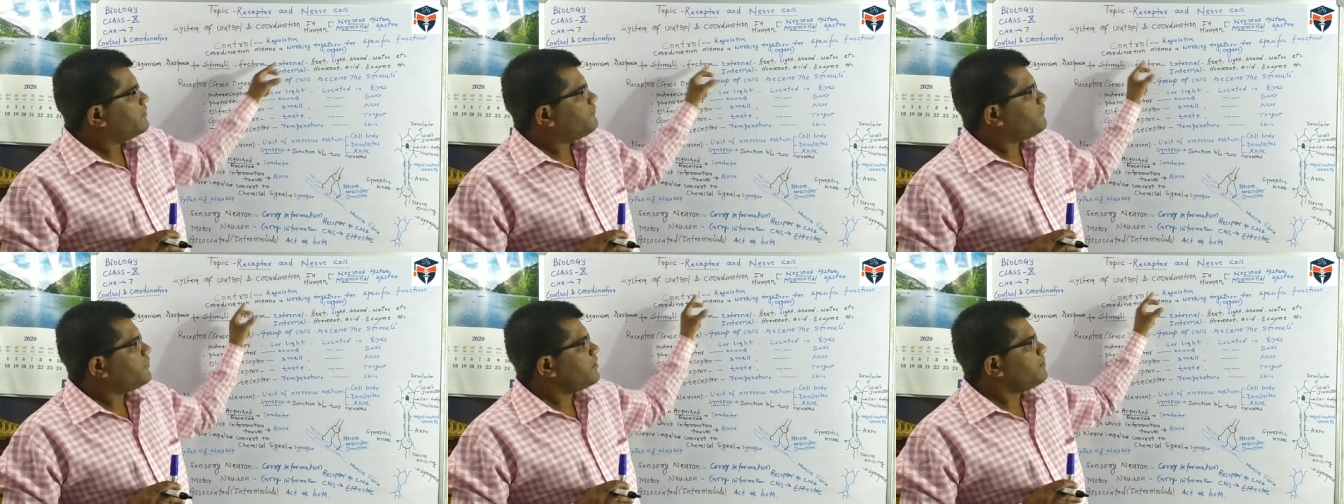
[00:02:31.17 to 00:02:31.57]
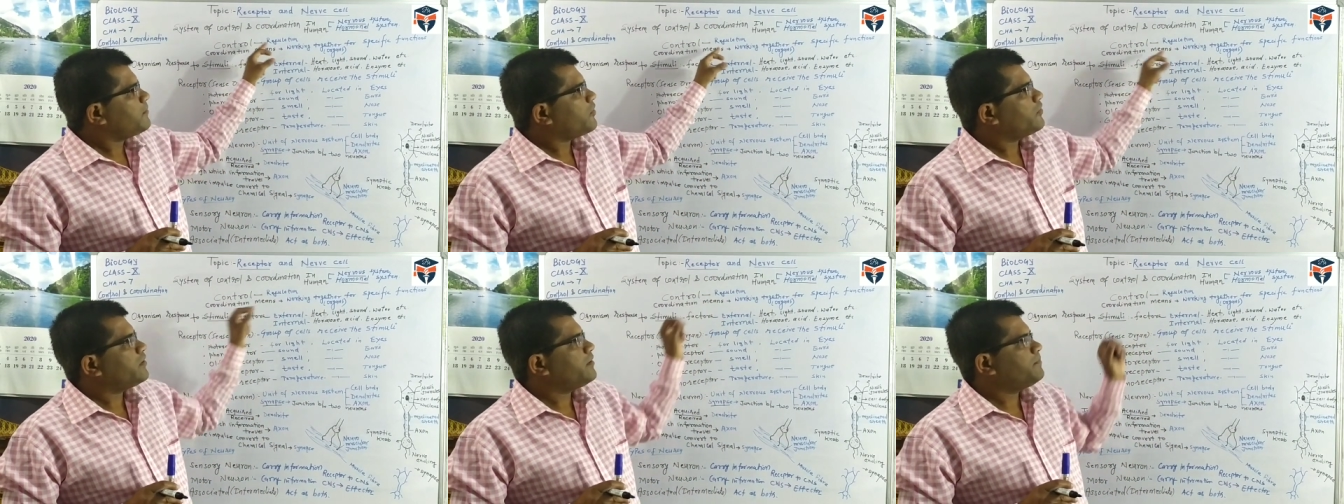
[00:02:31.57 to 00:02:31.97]
different
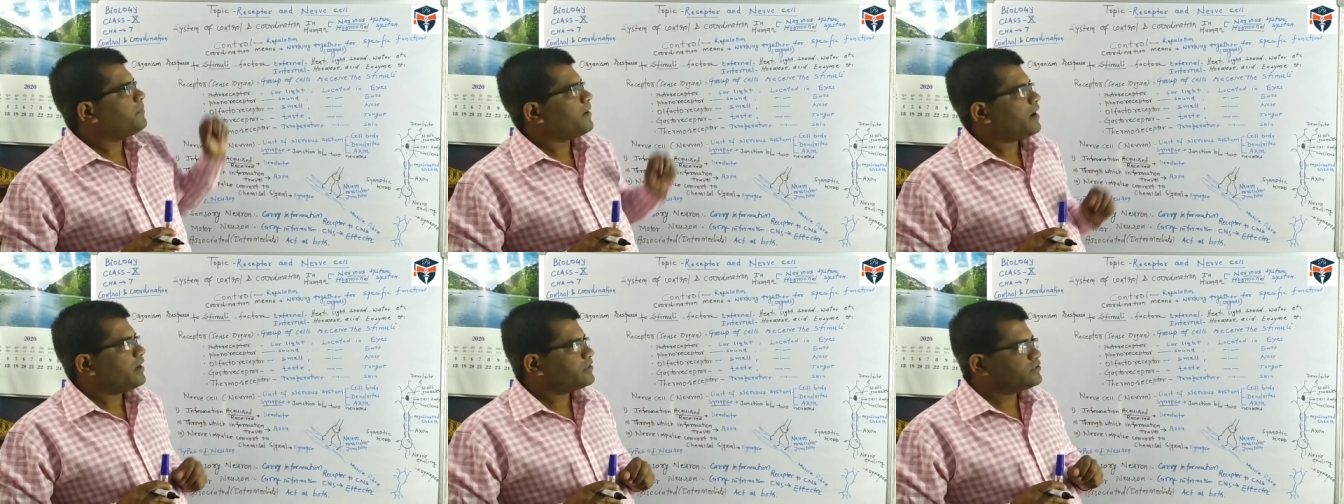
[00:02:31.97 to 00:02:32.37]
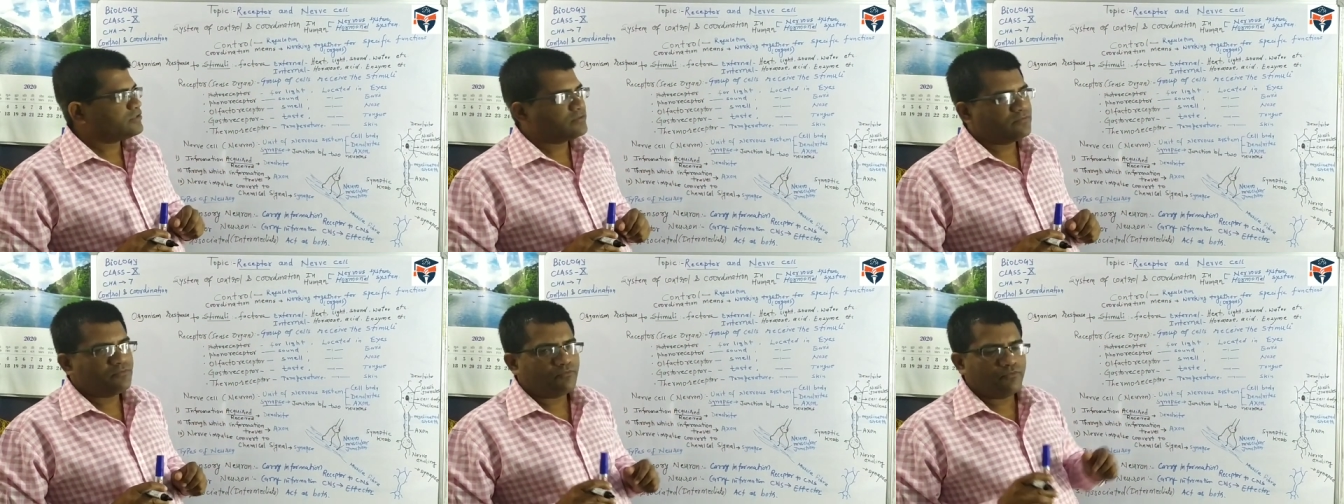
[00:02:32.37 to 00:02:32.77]
body
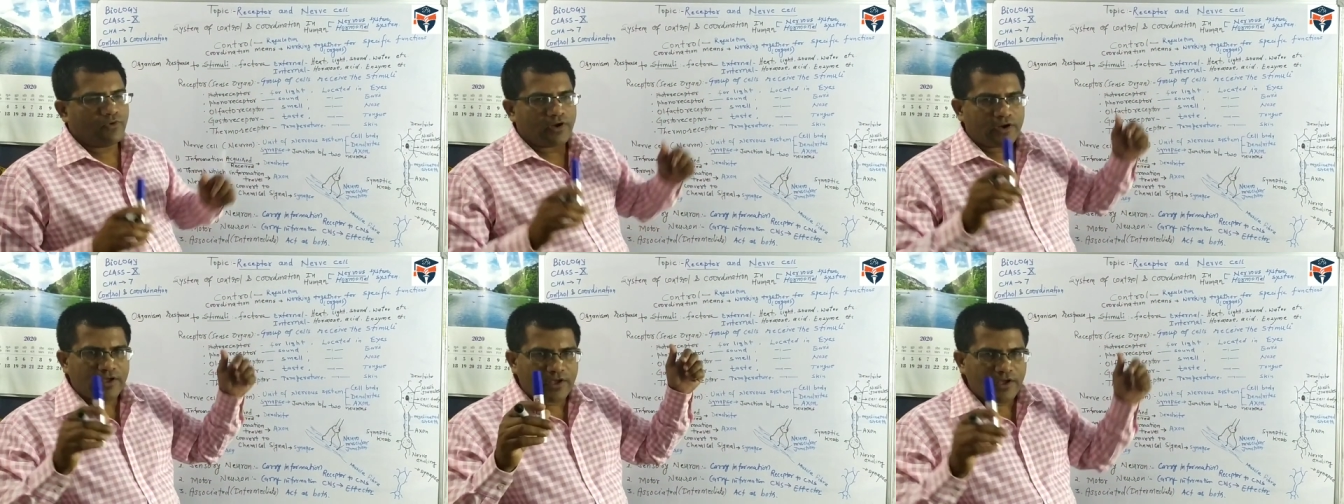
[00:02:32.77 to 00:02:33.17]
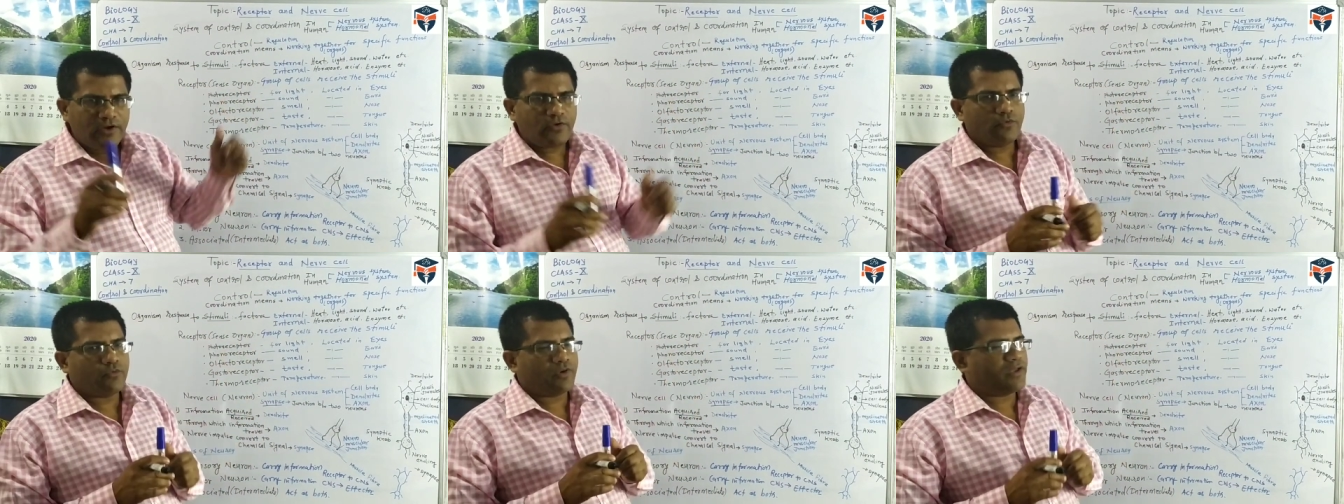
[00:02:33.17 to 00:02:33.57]
parts
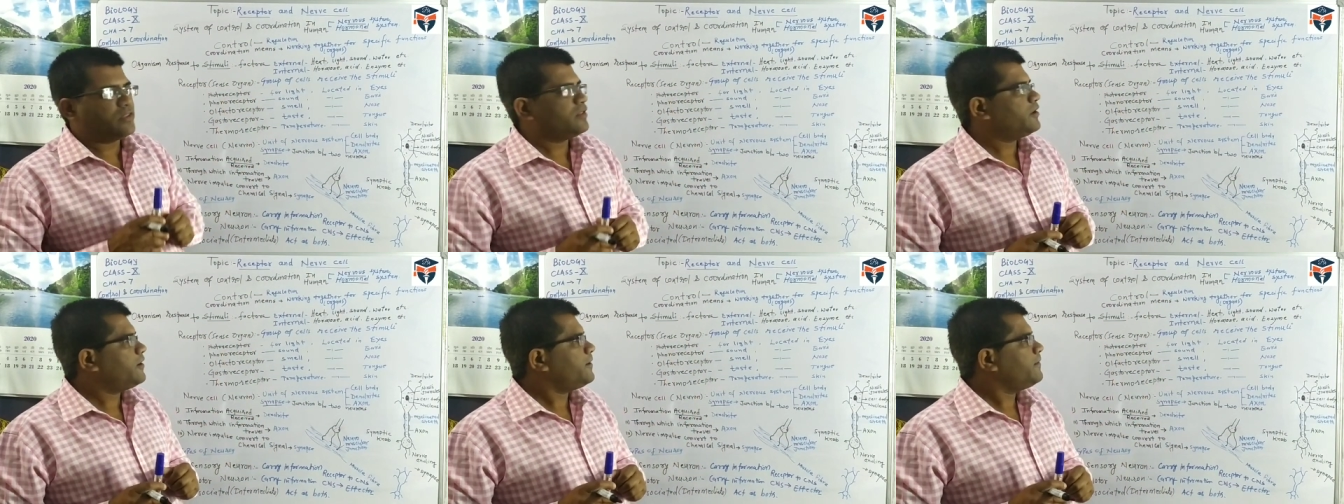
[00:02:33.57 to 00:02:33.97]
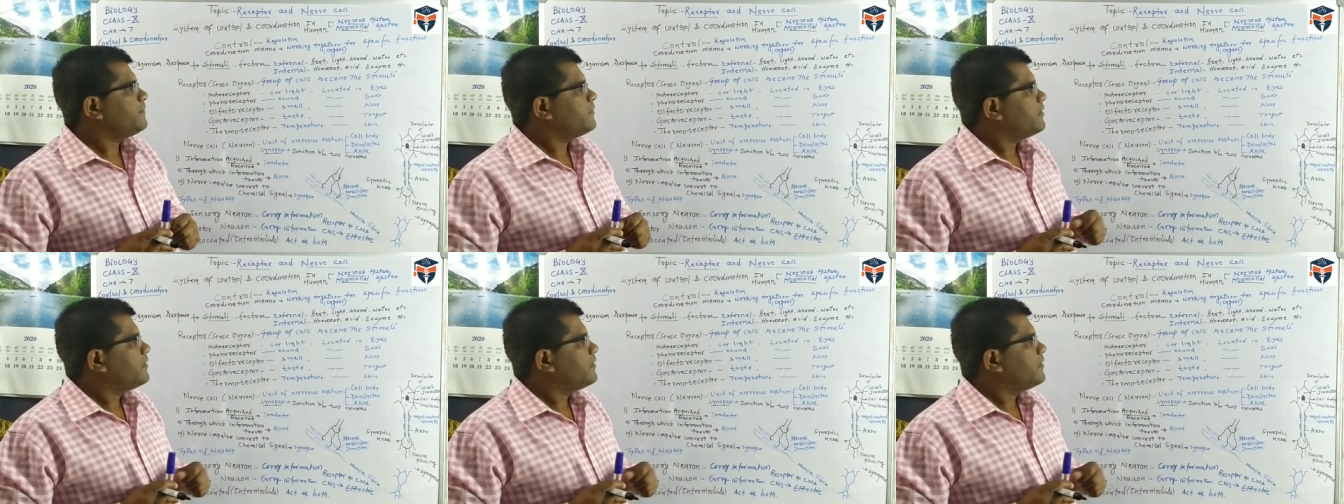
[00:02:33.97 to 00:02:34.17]
working together